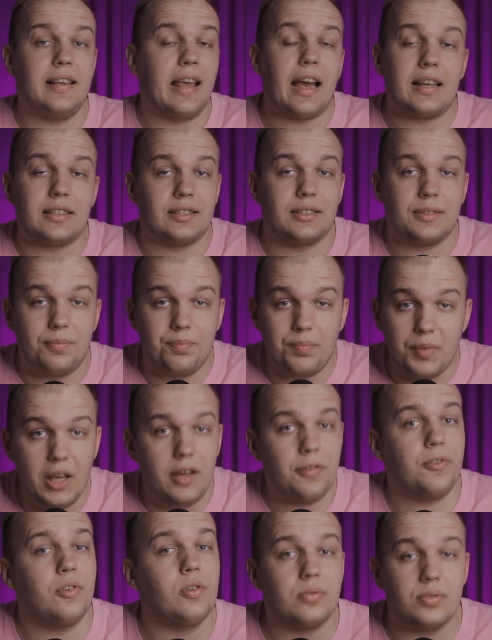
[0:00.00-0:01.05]
yes,
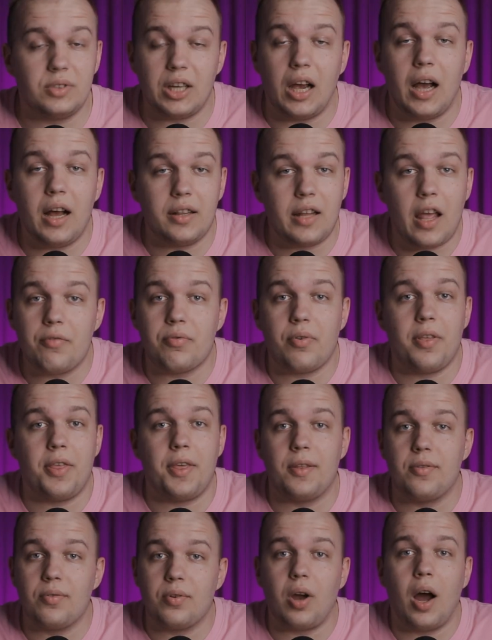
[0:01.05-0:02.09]
if you've done
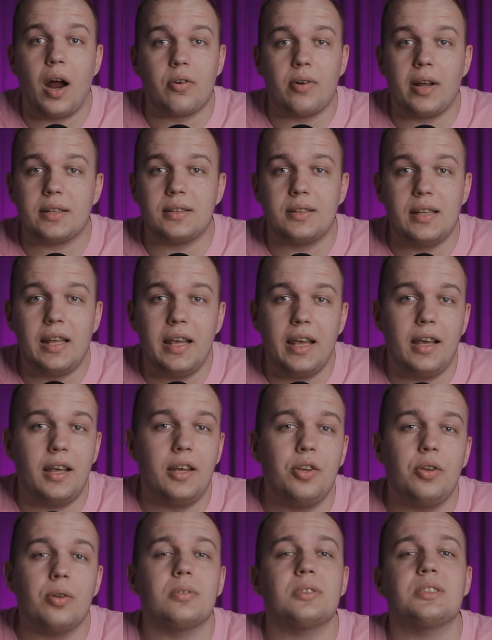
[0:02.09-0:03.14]
everything correctly,
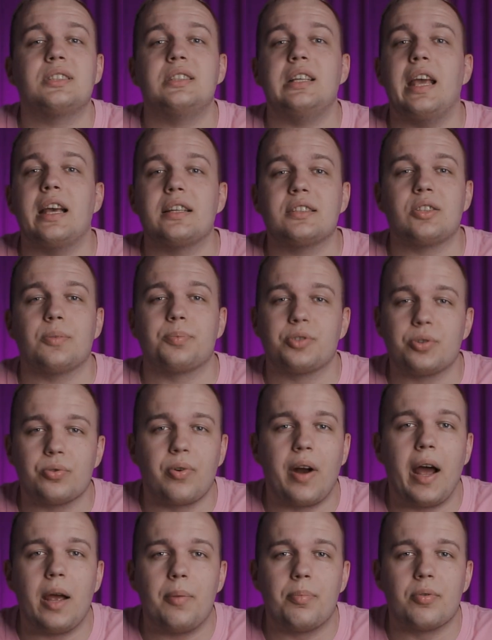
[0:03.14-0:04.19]
you'll see a
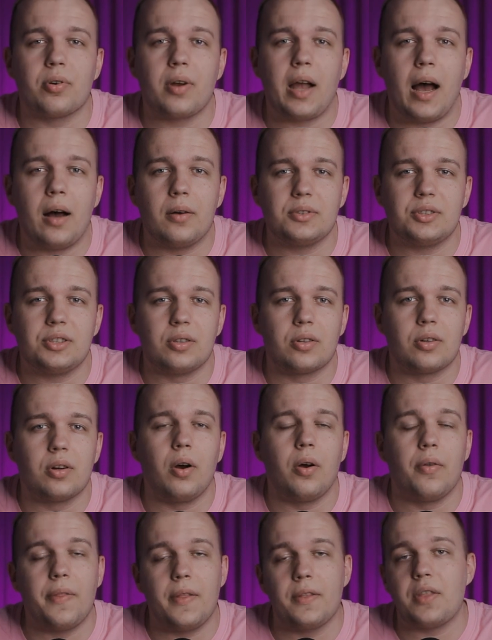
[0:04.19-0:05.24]
subscriber counter
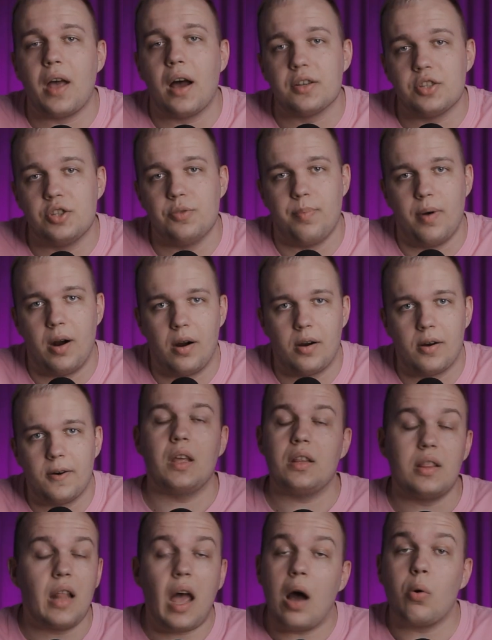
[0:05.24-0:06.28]
on the touch bar.
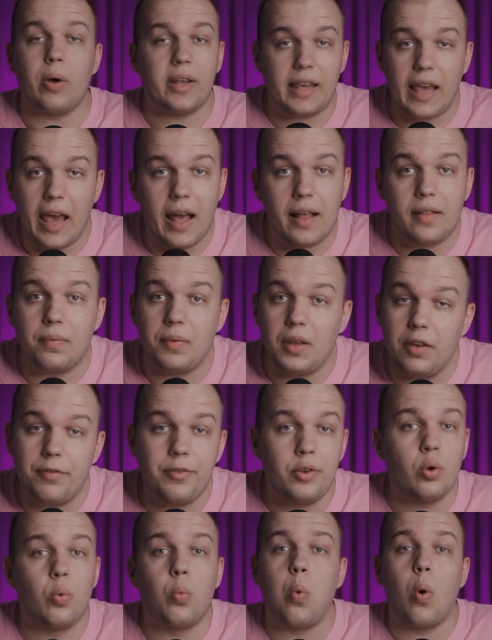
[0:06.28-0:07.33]
And now again,
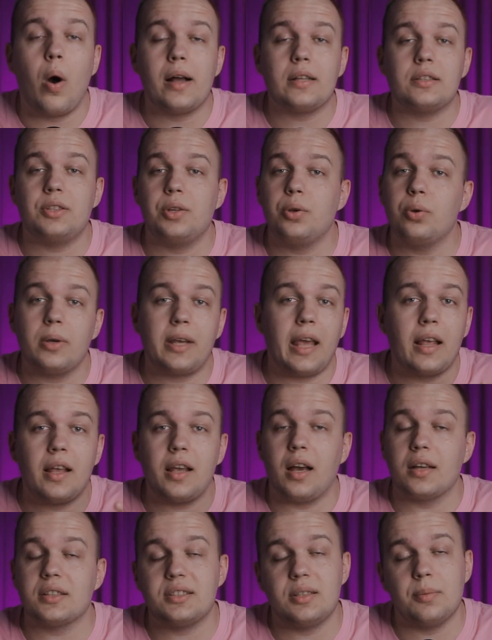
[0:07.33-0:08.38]
if you want, you can
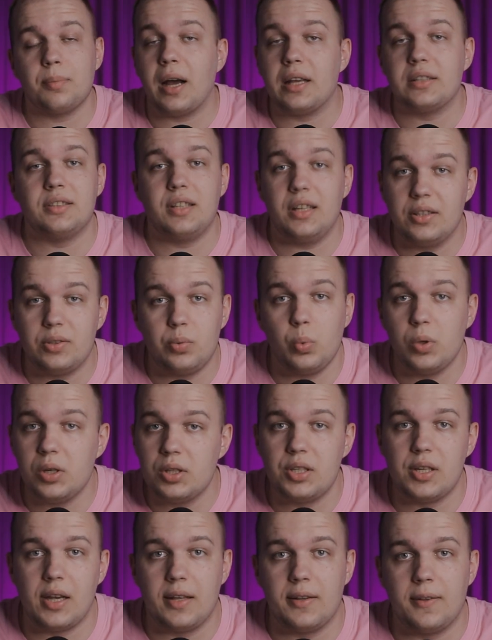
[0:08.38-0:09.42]
customize this
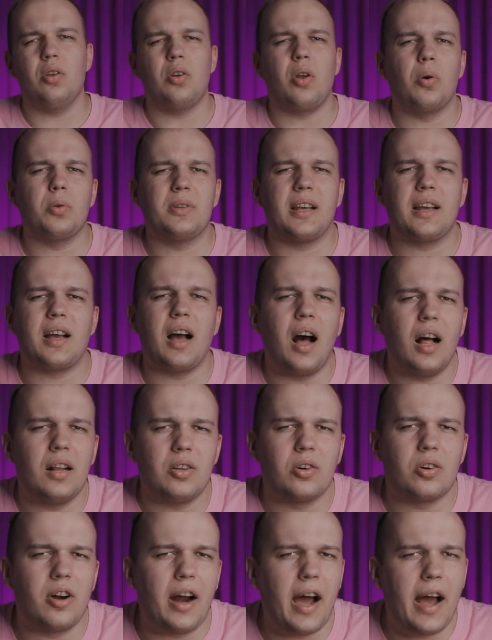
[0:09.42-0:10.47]
widget. You know, the
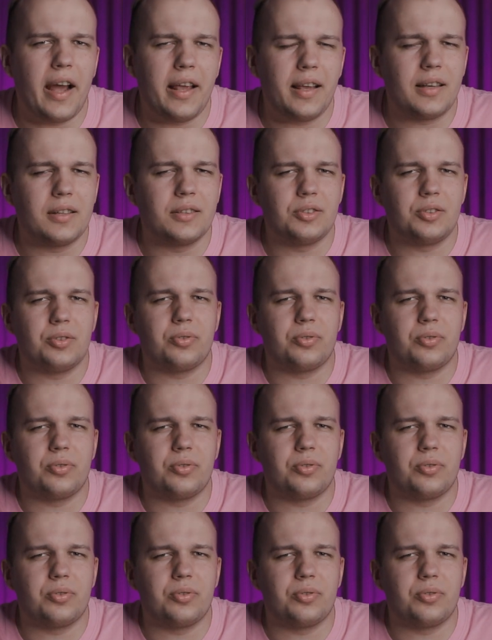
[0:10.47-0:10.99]
color, icon,